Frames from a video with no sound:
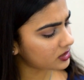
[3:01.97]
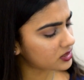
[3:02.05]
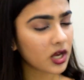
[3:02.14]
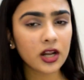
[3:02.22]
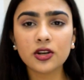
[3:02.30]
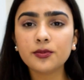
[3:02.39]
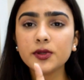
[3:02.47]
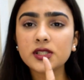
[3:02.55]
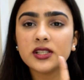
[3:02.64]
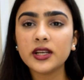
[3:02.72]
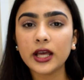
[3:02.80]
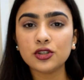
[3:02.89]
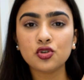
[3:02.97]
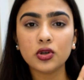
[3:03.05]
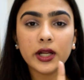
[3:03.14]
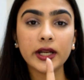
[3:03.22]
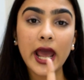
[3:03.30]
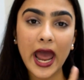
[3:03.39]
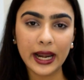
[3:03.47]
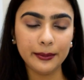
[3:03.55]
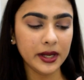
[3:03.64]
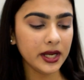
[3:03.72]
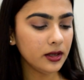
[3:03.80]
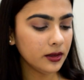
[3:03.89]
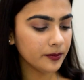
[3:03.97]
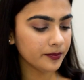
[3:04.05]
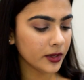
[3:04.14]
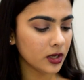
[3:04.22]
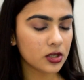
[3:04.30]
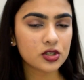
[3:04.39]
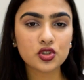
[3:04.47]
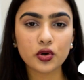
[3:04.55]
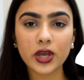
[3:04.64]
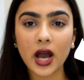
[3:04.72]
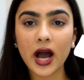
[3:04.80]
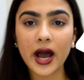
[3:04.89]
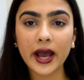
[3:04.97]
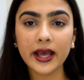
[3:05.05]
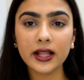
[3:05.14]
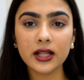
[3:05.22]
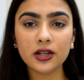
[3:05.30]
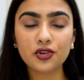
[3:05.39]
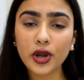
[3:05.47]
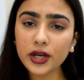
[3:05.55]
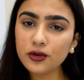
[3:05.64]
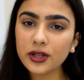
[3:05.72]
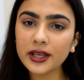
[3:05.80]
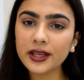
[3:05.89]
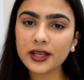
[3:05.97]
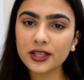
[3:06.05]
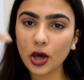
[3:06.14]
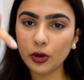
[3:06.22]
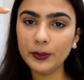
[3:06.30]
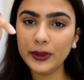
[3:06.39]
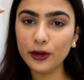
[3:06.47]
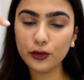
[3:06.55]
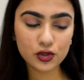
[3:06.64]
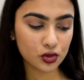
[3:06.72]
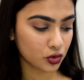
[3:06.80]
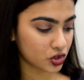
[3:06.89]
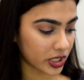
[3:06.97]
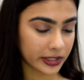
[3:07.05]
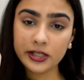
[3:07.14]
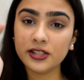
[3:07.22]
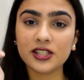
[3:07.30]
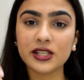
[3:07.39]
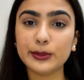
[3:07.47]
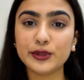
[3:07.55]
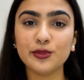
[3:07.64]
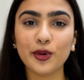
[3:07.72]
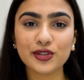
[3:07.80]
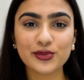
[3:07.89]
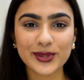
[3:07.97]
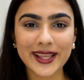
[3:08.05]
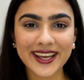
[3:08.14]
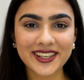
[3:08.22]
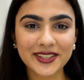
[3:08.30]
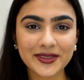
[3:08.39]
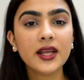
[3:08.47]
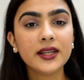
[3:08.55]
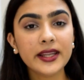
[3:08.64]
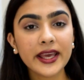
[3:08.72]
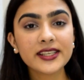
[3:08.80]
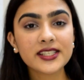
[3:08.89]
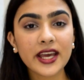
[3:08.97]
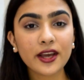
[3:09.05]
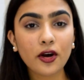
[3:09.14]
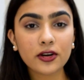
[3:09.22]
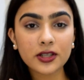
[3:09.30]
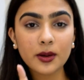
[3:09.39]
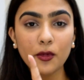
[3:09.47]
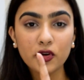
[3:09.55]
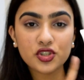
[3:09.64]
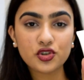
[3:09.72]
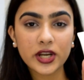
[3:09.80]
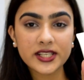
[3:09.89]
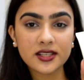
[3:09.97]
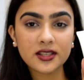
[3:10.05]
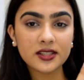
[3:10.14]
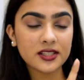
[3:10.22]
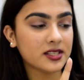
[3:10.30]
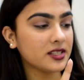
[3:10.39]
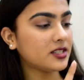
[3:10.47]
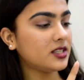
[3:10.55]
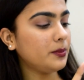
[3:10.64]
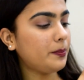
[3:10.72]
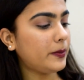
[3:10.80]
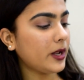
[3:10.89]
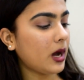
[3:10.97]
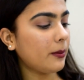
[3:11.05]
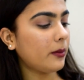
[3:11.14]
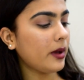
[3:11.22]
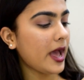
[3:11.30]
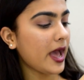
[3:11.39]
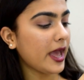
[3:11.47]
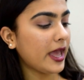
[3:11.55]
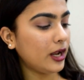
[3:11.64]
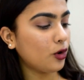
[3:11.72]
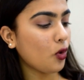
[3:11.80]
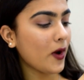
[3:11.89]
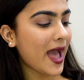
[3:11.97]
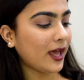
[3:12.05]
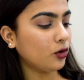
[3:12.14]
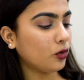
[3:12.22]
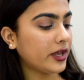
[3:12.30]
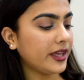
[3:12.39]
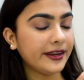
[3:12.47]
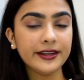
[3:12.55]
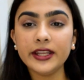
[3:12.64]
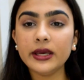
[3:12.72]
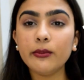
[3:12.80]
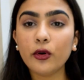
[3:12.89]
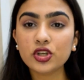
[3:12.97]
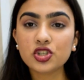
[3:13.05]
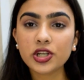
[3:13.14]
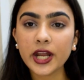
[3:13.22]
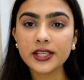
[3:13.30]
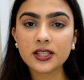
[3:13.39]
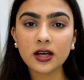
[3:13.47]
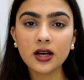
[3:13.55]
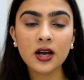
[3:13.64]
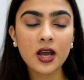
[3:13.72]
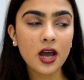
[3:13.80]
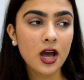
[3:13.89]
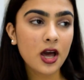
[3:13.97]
It's 100% natural and handmade. So yeah, I'll try to link it down below, so check the description box for that. Next, I got a moisturizer. This is the Plum Hello Aloe Caring Day Moisturizer.